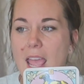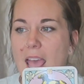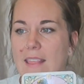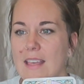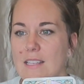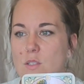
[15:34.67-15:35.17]

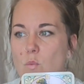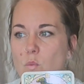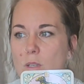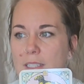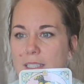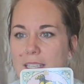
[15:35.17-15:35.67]
And that's
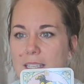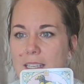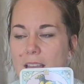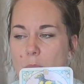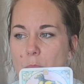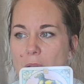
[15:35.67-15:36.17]
really
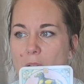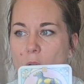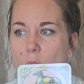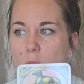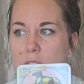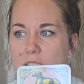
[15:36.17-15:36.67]

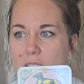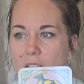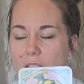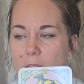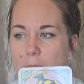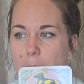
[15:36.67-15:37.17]
about,
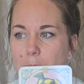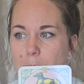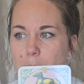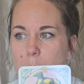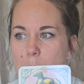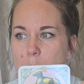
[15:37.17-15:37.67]

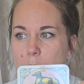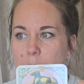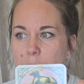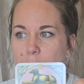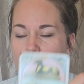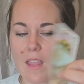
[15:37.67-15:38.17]
I
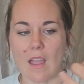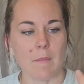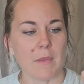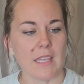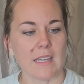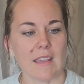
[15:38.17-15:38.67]

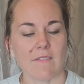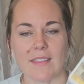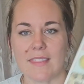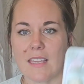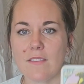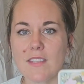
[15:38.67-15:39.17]
mean, if I
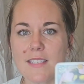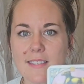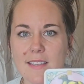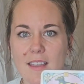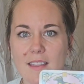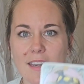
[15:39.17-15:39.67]
think of the
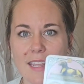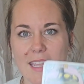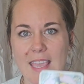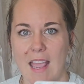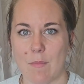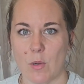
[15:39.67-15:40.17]
sun in
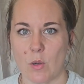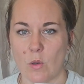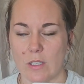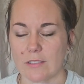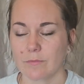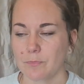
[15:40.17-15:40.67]

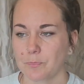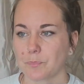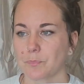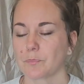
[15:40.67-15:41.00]
Capricorn,